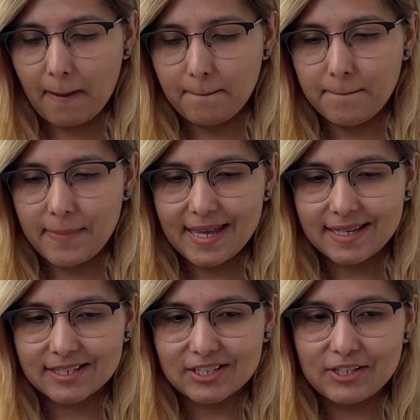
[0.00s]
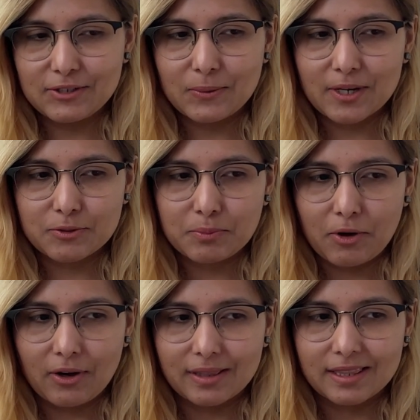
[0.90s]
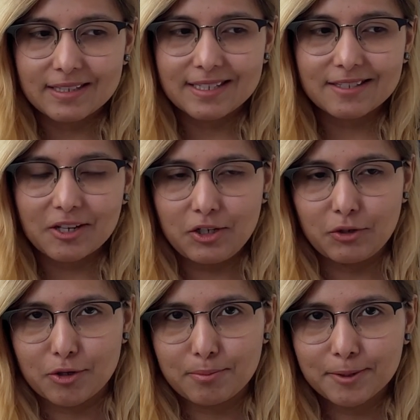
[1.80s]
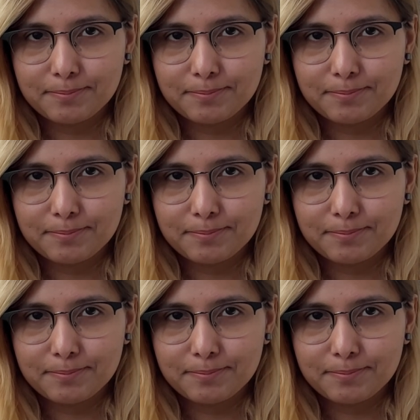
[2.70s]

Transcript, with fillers: make it into a small study group.